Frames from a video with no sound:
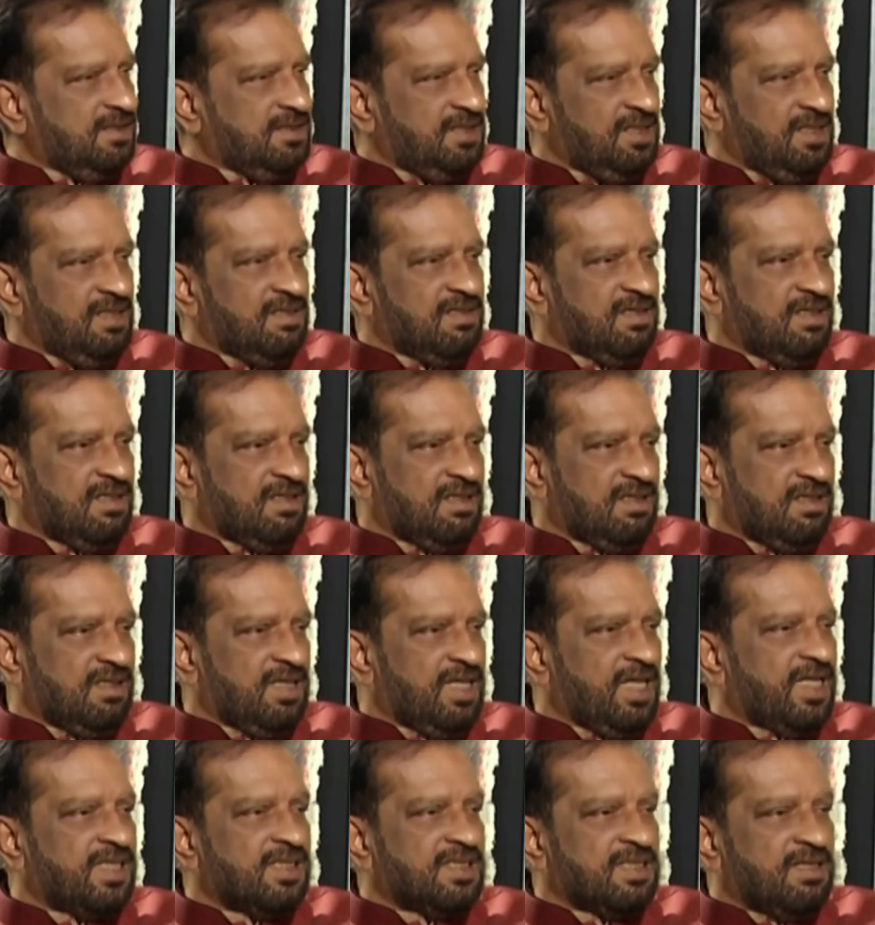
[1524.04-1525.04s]
children,
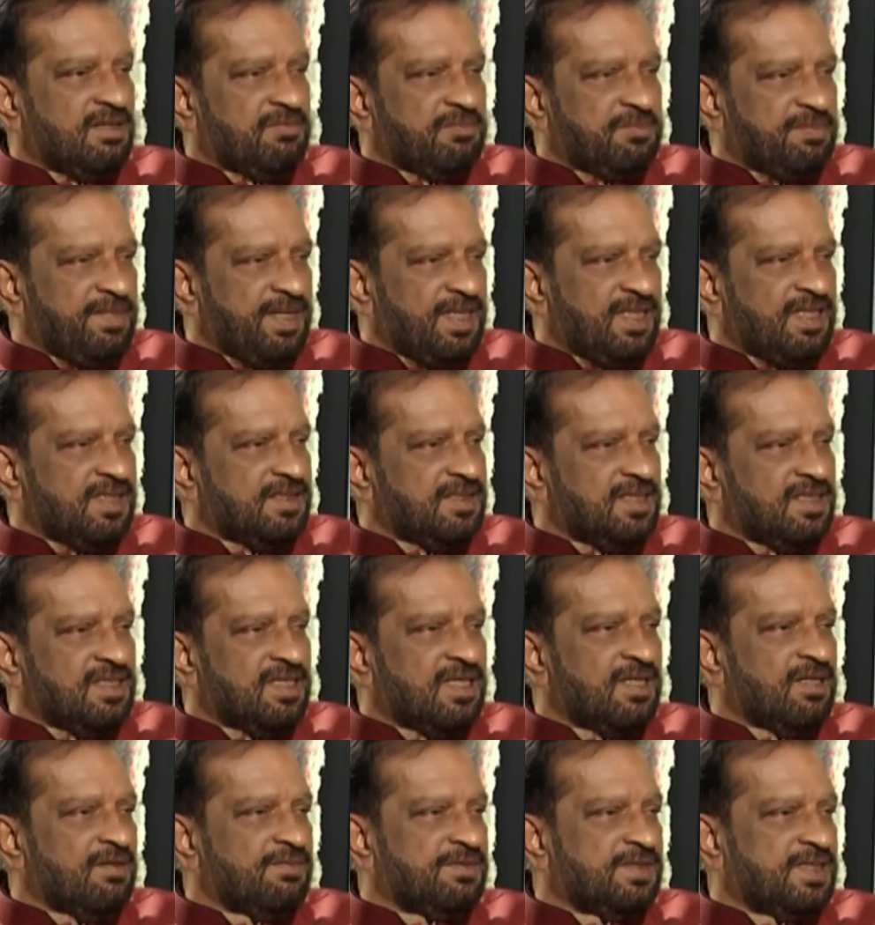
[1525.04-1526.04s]
and mainly
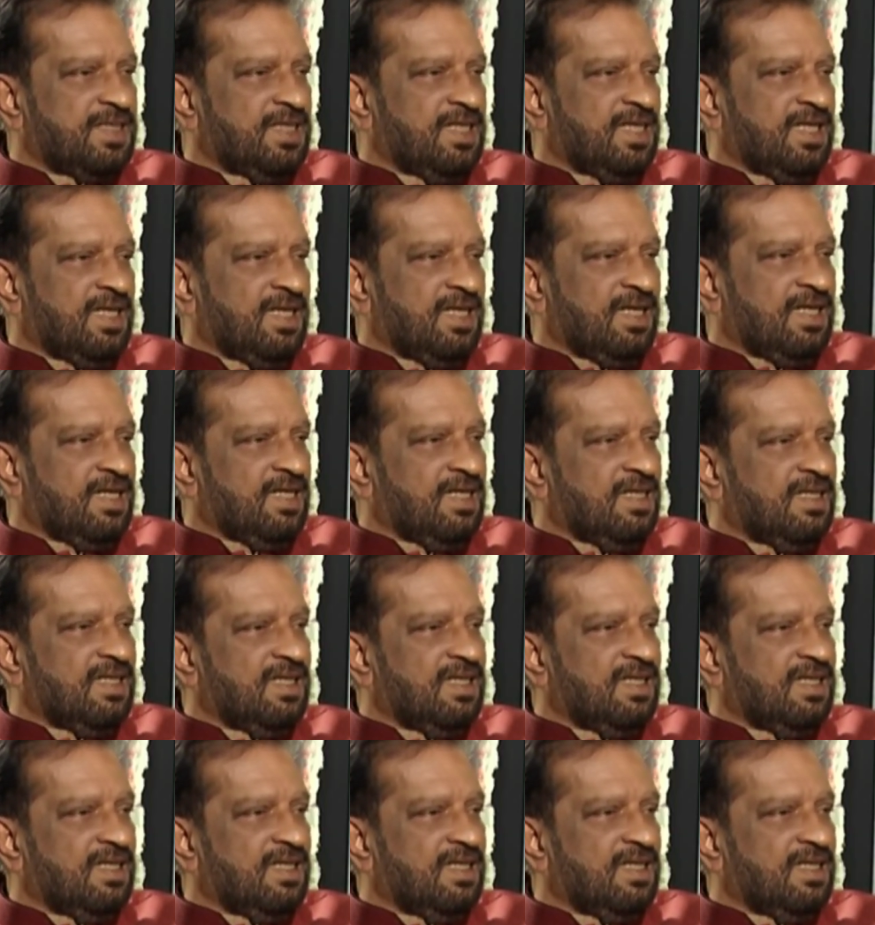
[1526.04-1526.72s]
children of Sri Lanka.